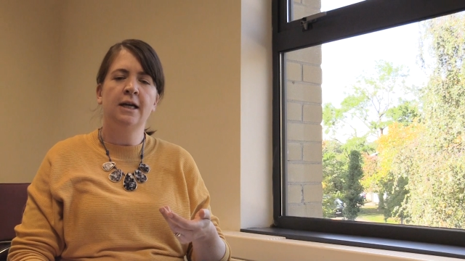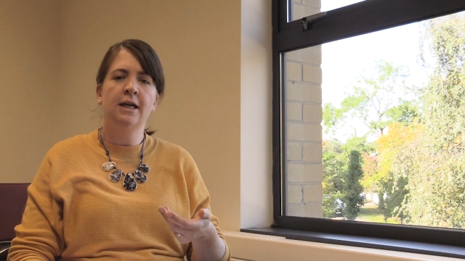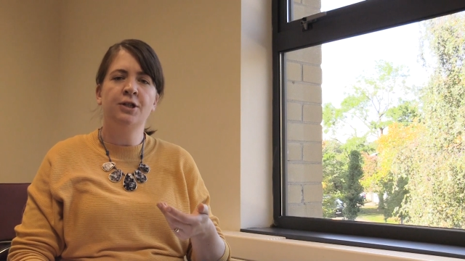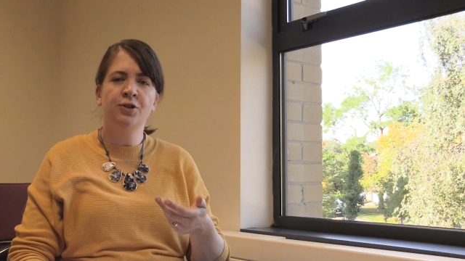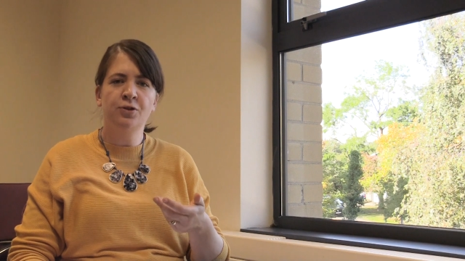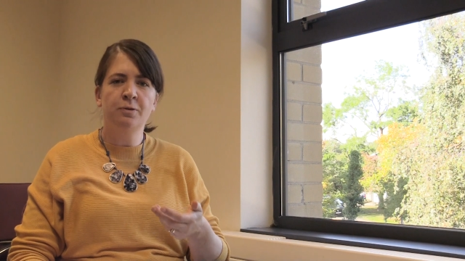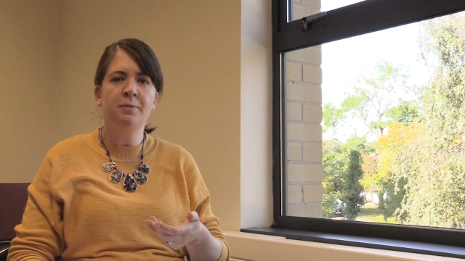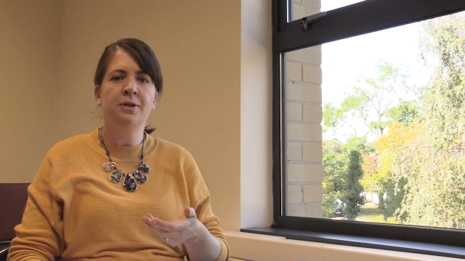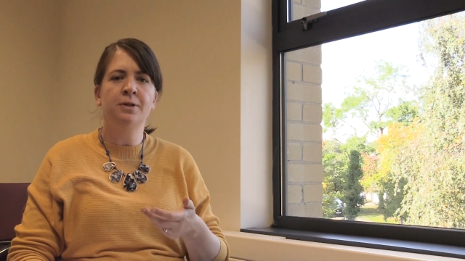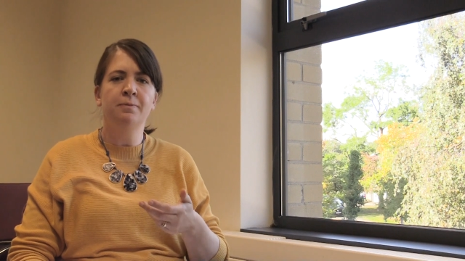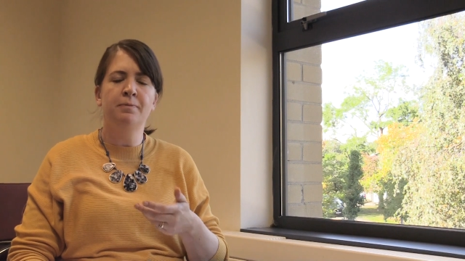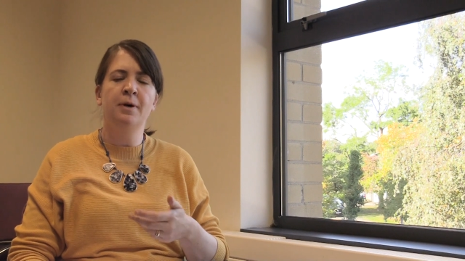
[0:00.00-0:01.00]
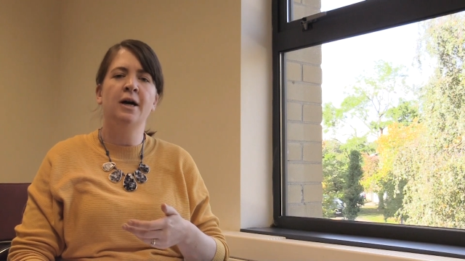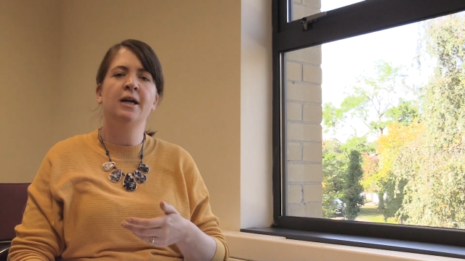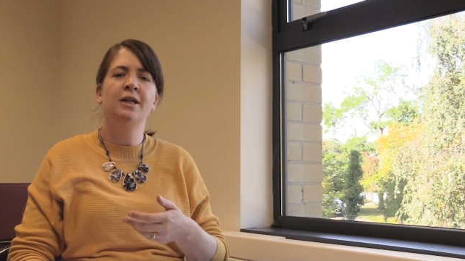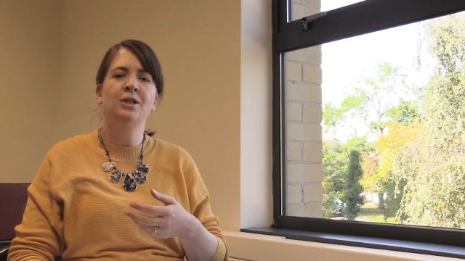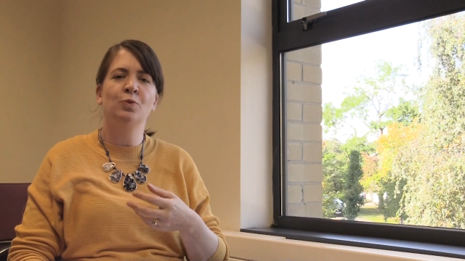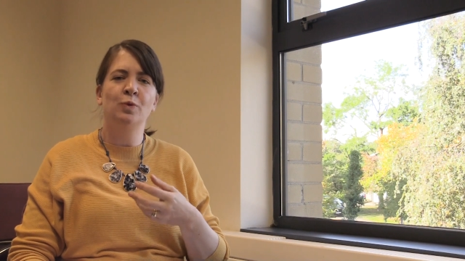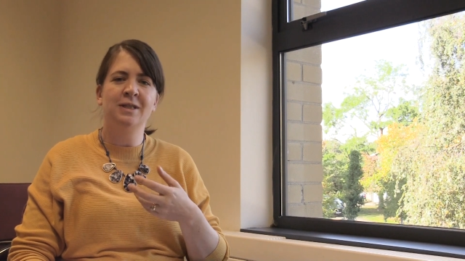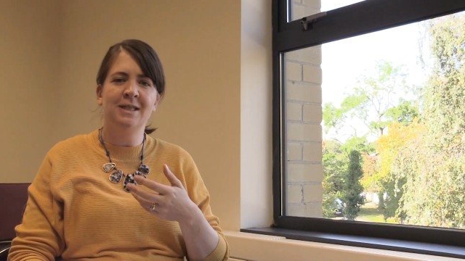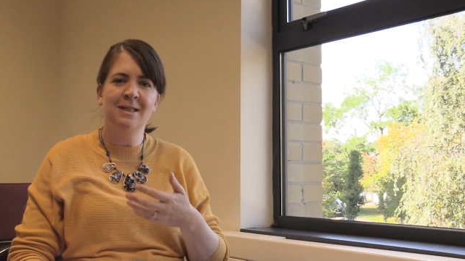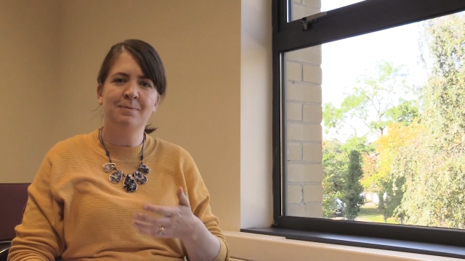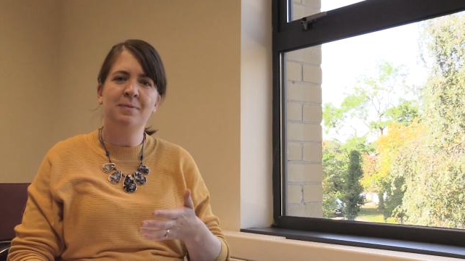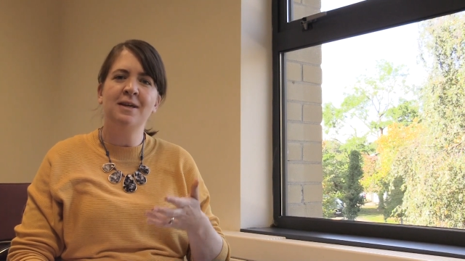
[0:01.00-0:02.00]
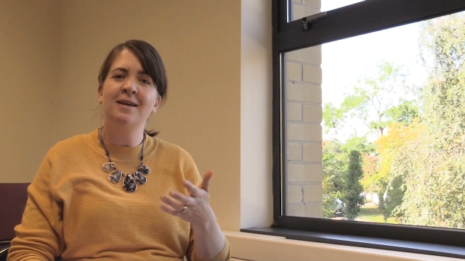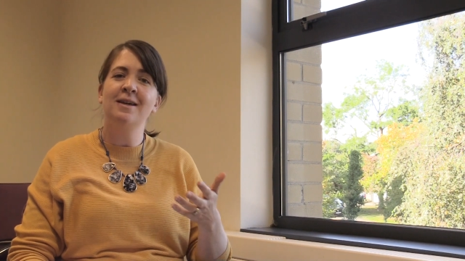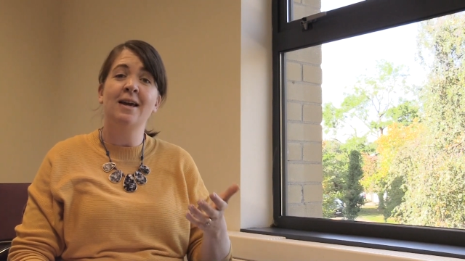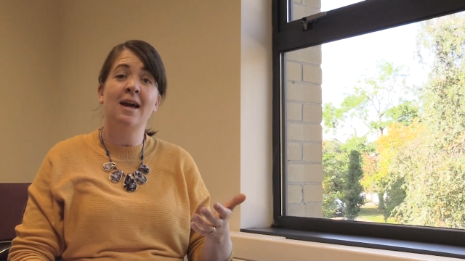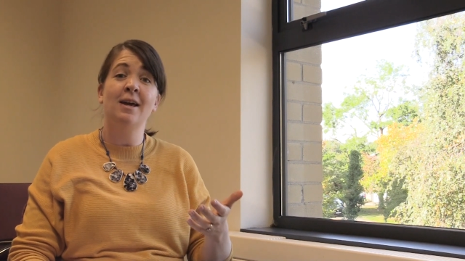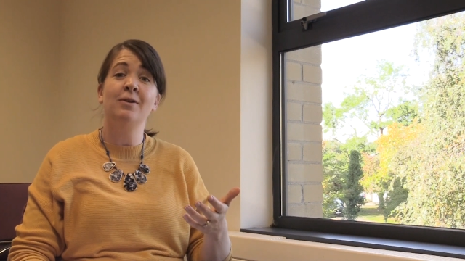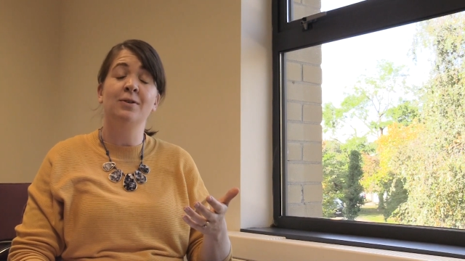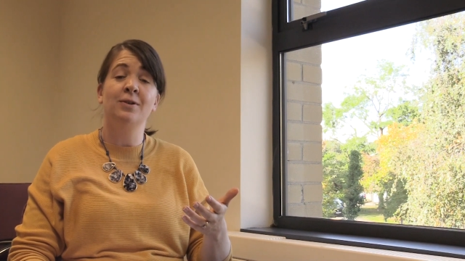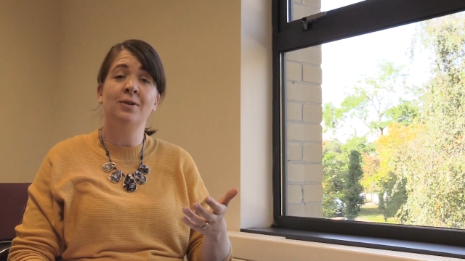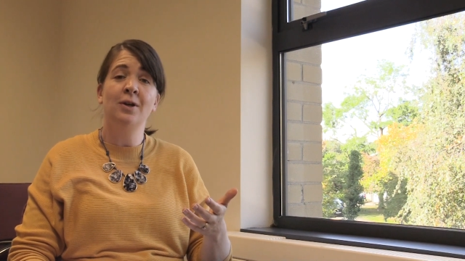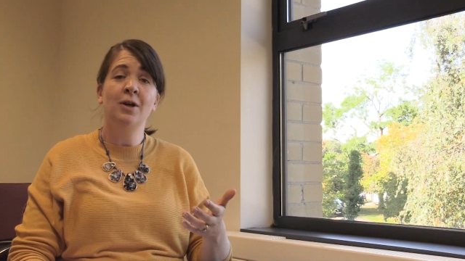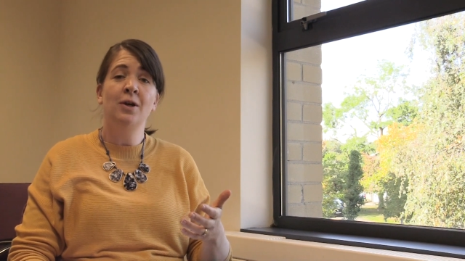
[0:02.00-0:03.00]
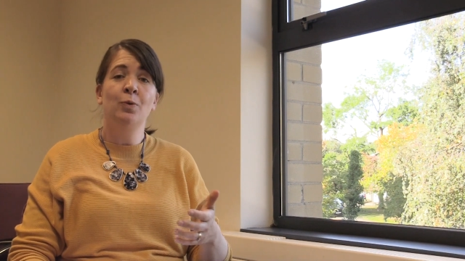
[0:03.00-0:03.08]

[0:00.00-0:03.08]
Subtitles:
It should be combined with speaking out,